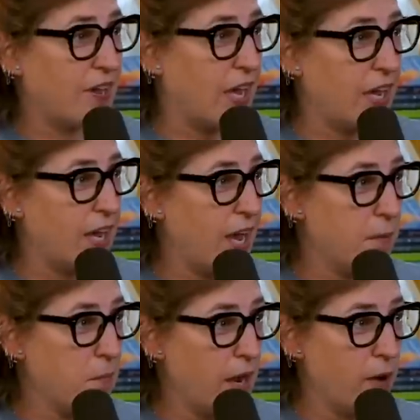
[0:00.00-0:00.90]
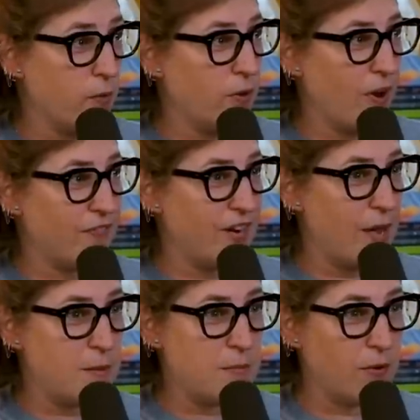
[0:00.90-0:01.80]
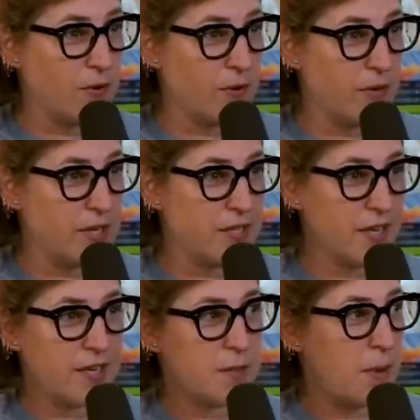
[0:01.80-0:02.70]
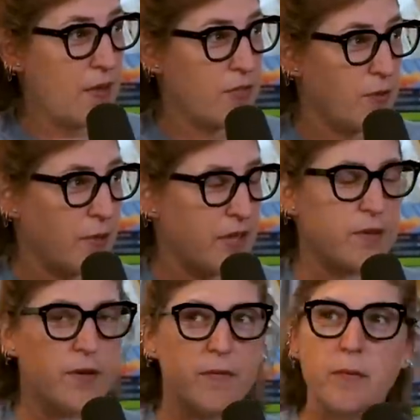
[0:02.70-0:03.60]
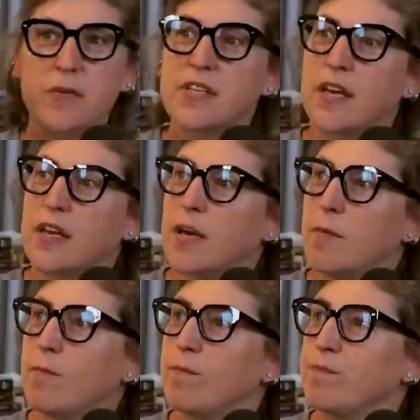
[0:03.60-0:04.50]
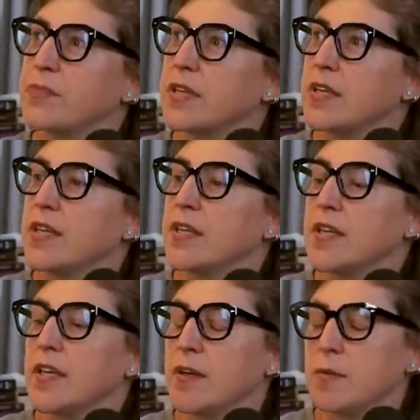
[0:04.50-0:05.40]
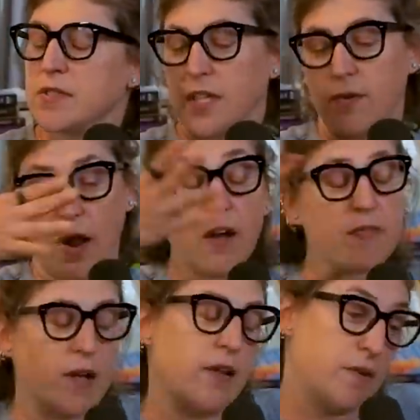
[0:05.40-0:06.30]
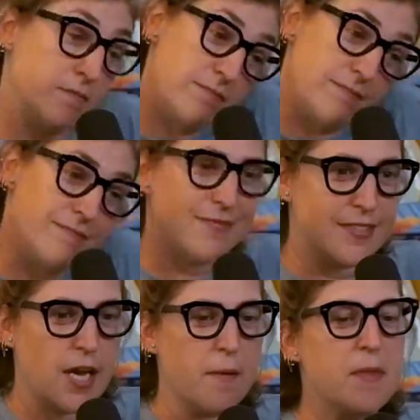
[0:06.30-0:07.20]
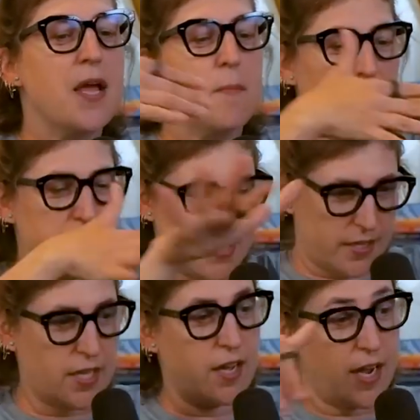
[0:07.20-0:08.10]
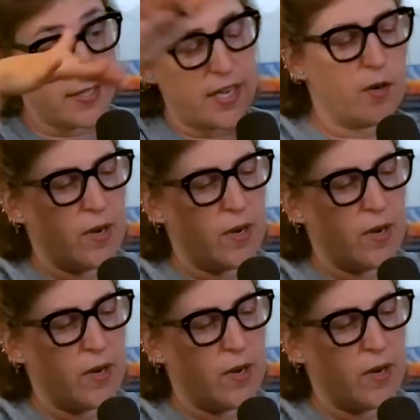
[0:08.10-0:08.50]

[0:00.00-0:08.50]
Fey and Maya Rudolph and Amy Poehler in like the bathroom. Like the it was at um, it was at like Rockefeller. Mm, duh. It was like at the ice skating